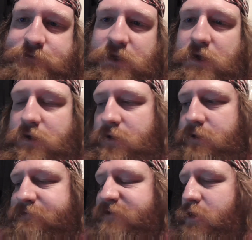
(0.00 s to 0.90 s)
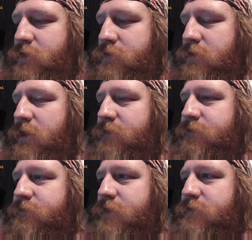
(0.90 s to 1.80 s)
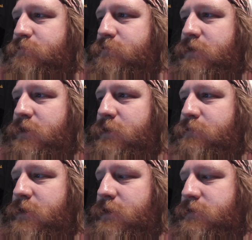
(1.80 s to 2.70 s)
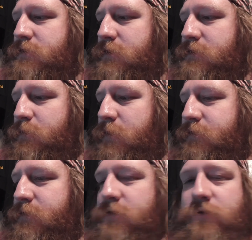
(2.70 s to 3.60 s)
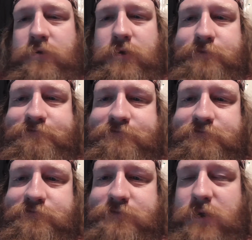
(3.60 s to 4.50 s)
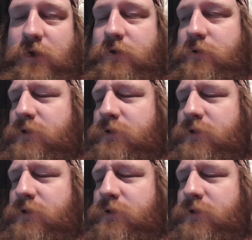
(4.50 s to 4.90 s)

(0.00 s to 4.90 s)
Yeah, 35 bloody minutes to actually wait for it to cook. Yeah.